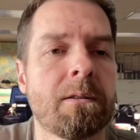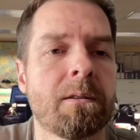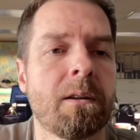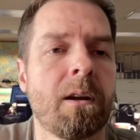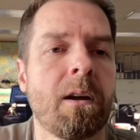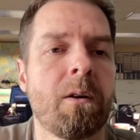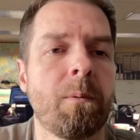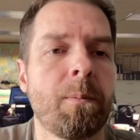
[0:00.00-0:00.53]

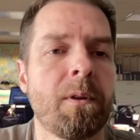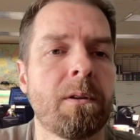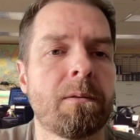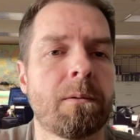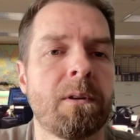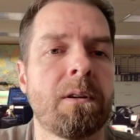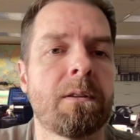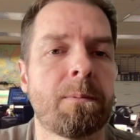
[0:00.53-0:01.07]
I hope
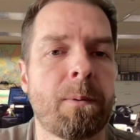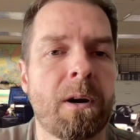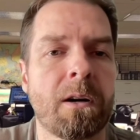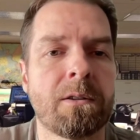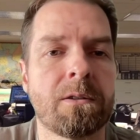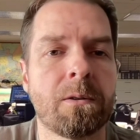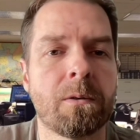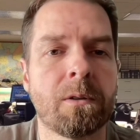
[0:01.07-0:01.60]
this
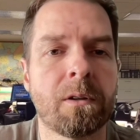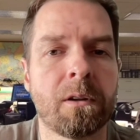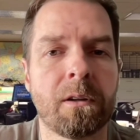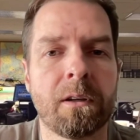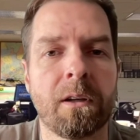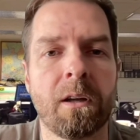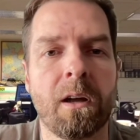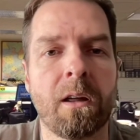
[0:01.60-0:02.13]
inspires you
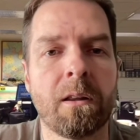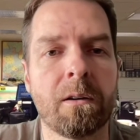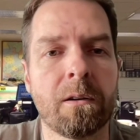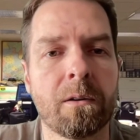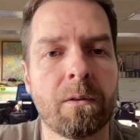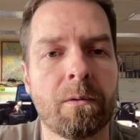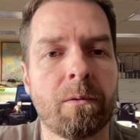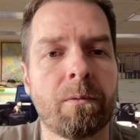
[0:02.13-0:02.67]

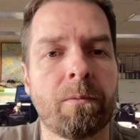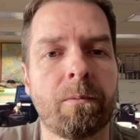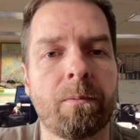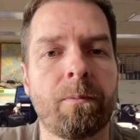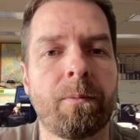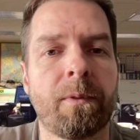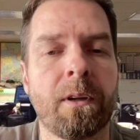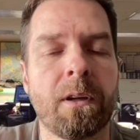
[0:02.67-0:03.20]
to
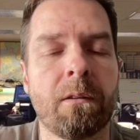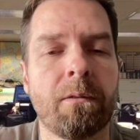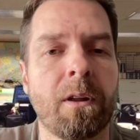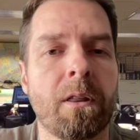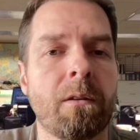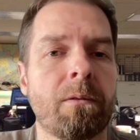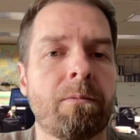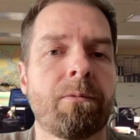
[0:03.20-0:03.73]
think of
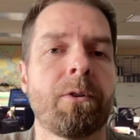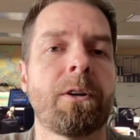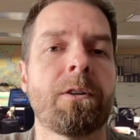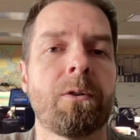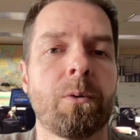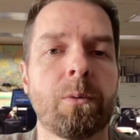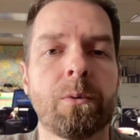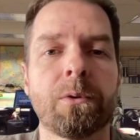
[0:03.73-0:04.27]
other free
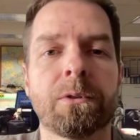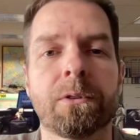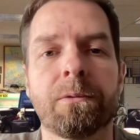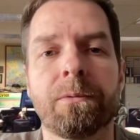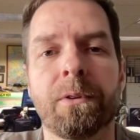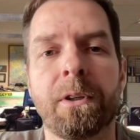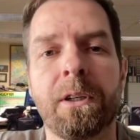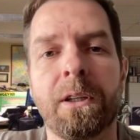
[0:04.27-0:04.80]
tools or
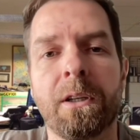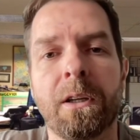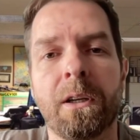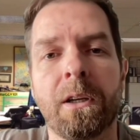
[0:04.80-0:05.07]
free